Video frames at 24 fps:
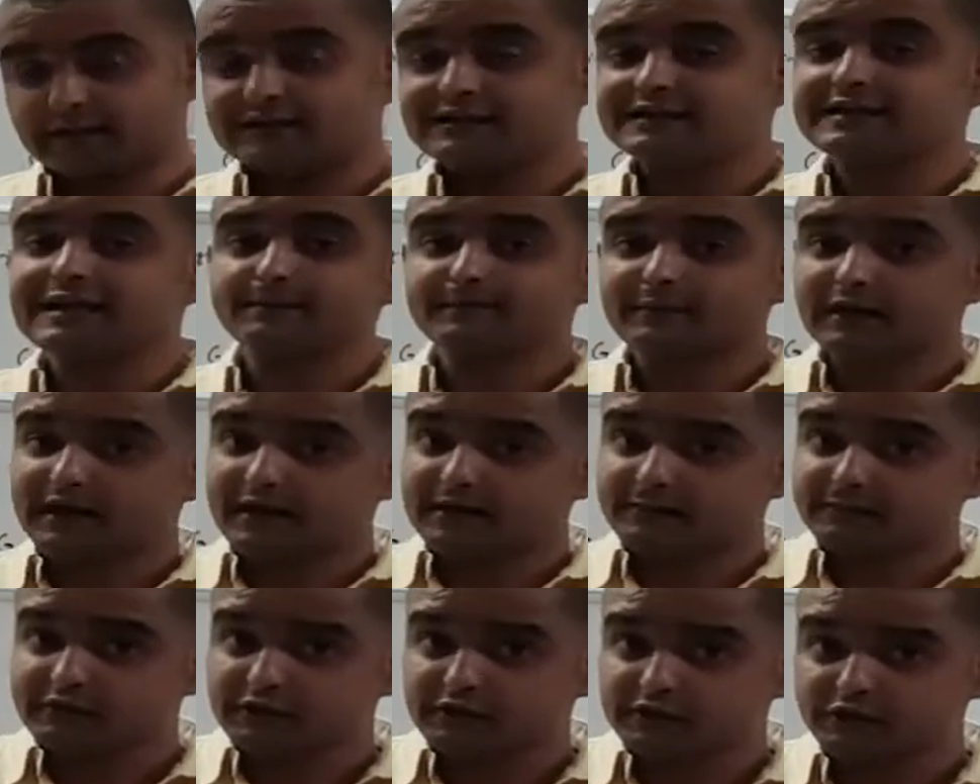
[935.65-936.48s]

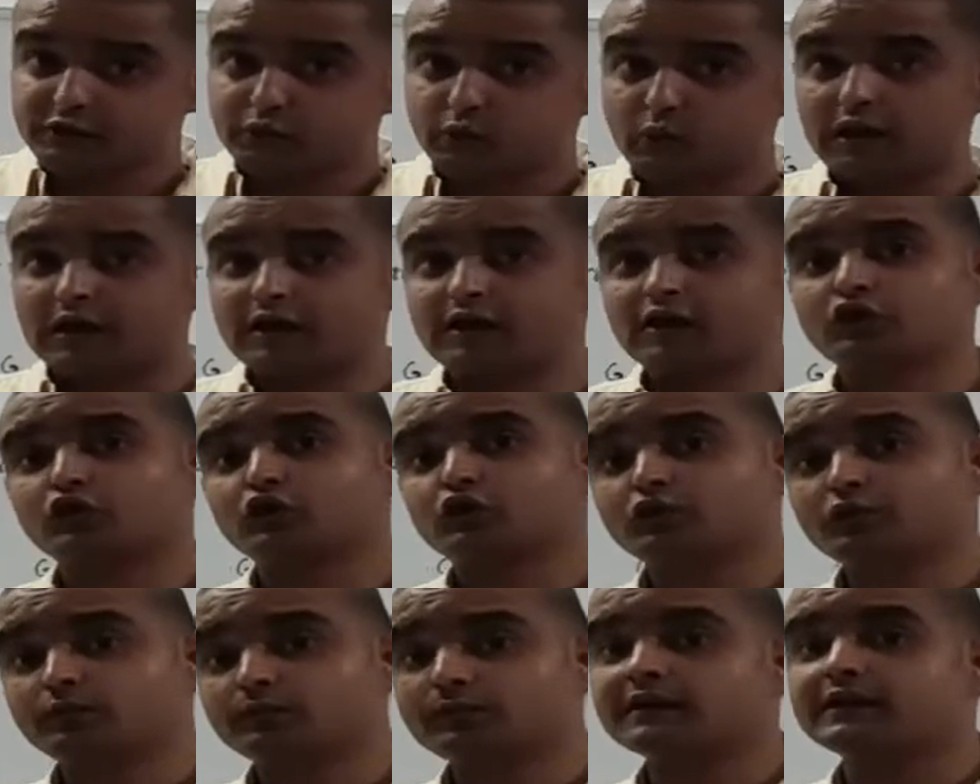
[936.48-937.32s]
Sometimes it's 1 to
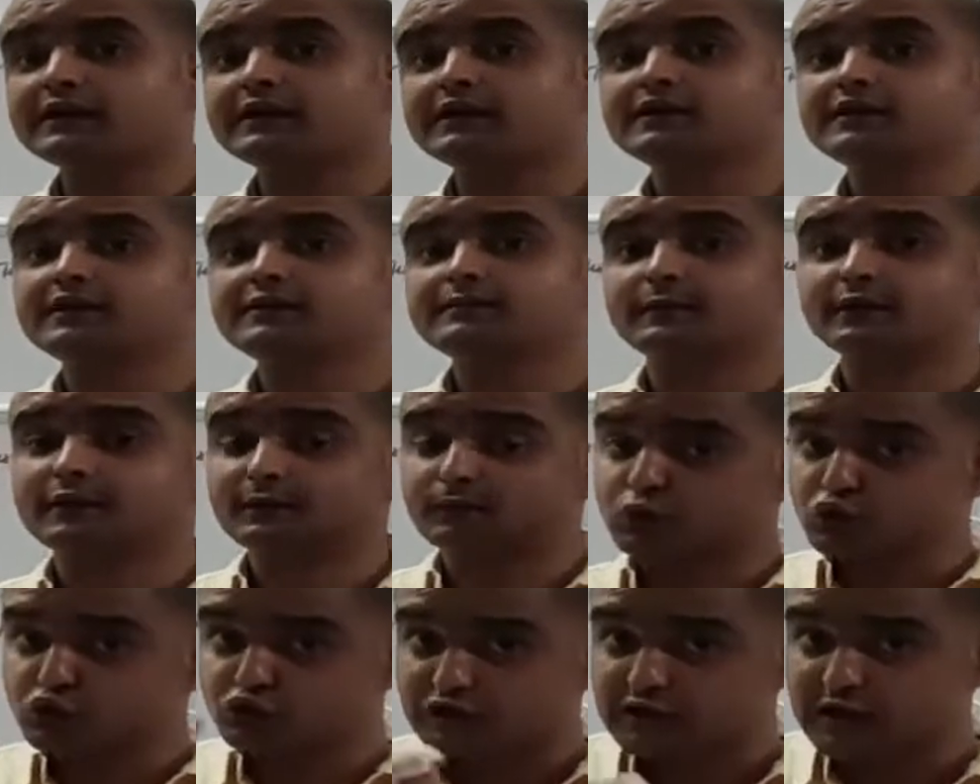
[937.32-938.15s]
2 minutes,
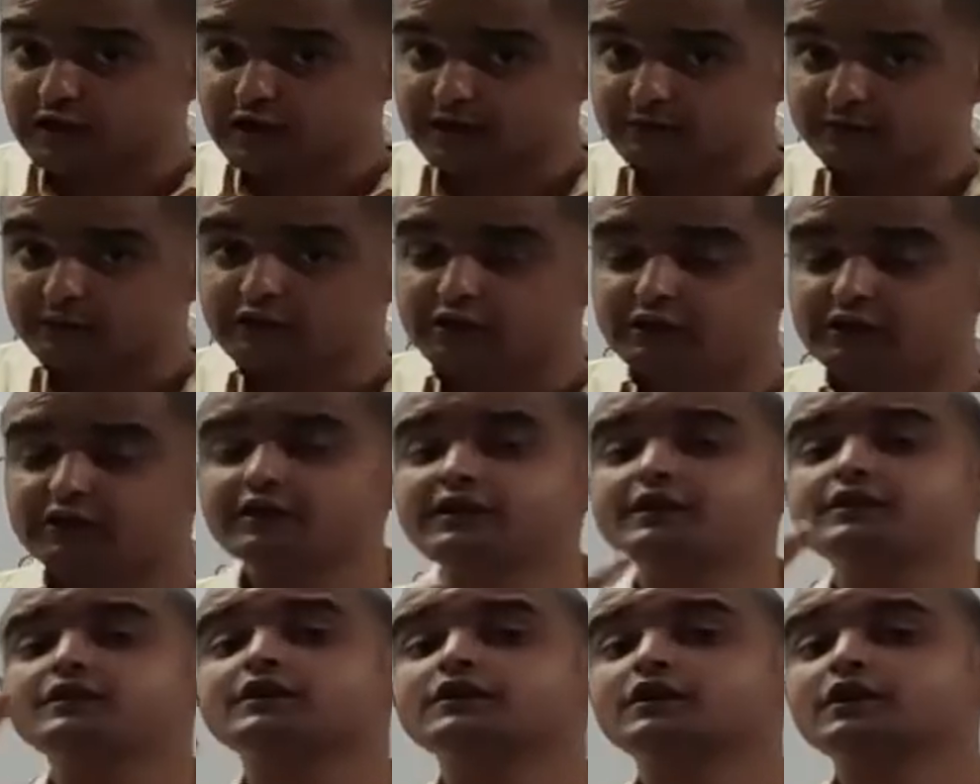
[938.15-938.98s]
but most times it
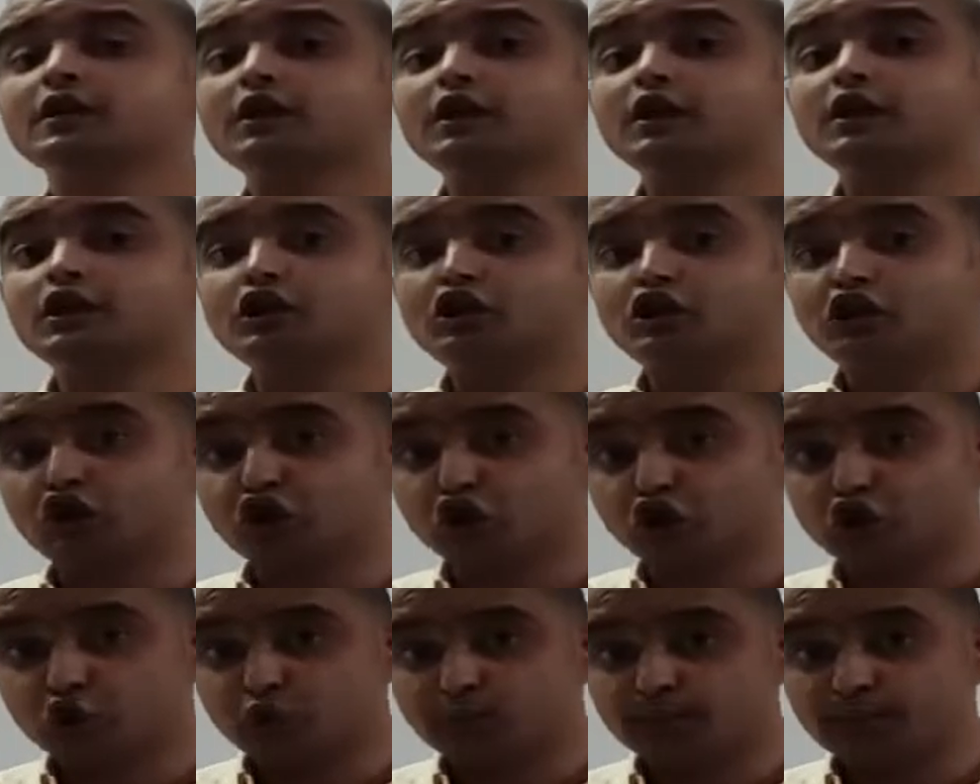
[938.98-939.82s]
is
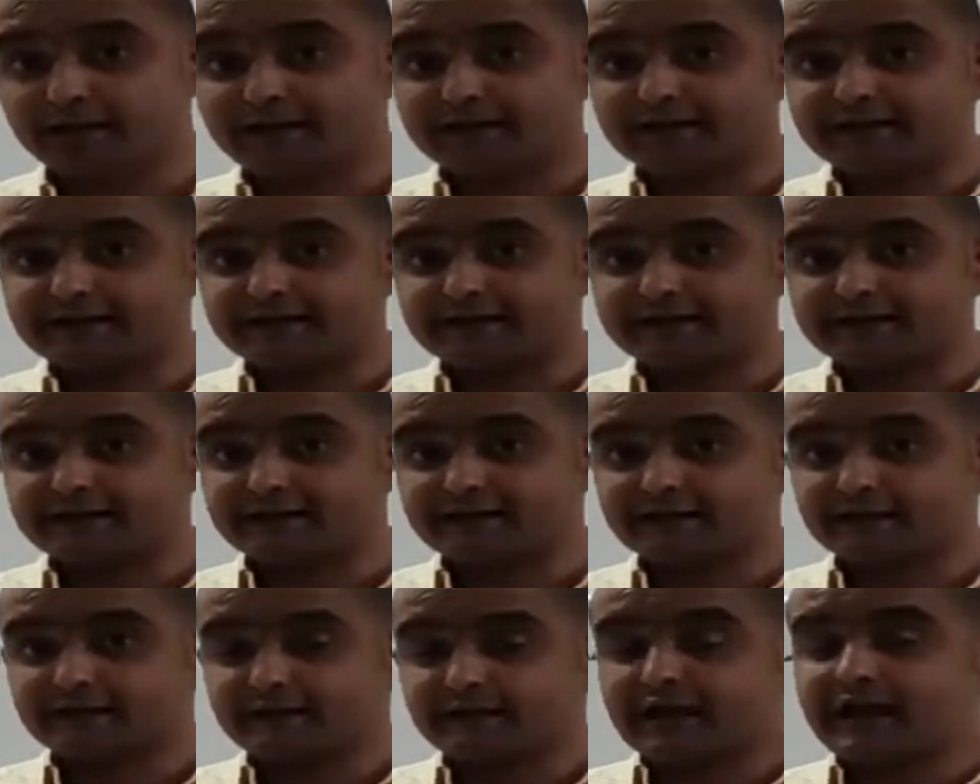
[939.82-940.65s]
2
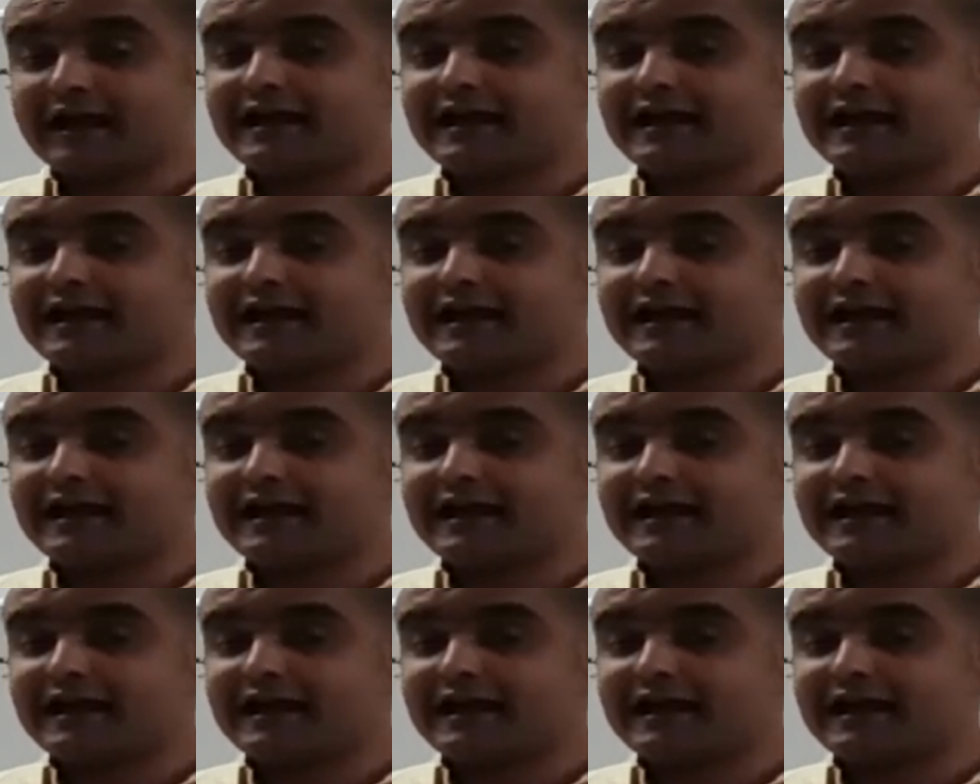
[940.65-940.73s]
minutes.